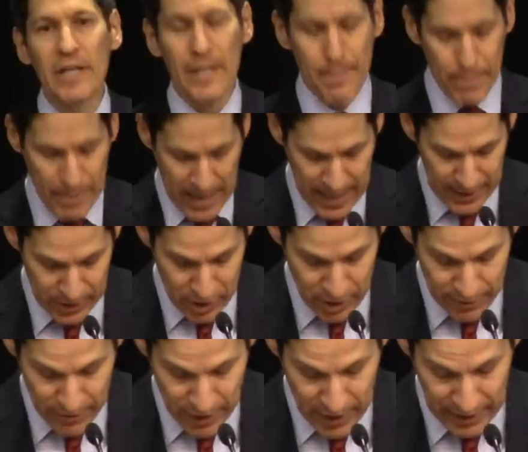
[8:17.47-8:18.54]
impact
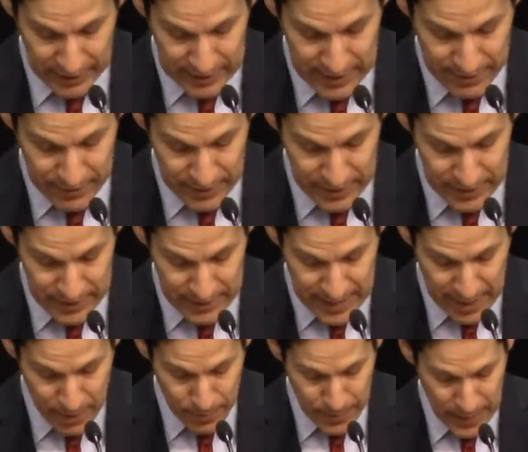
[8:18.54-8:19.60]
of our activities.
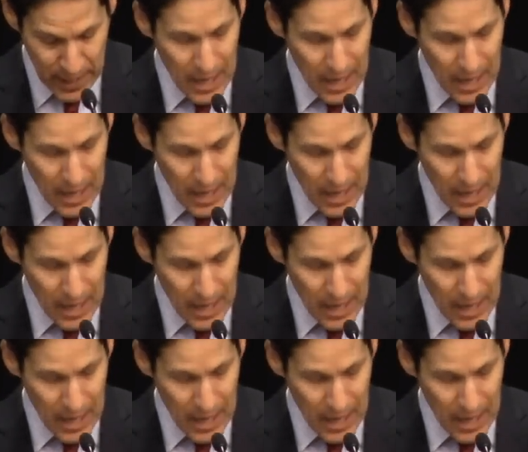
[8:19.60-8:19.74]
Now,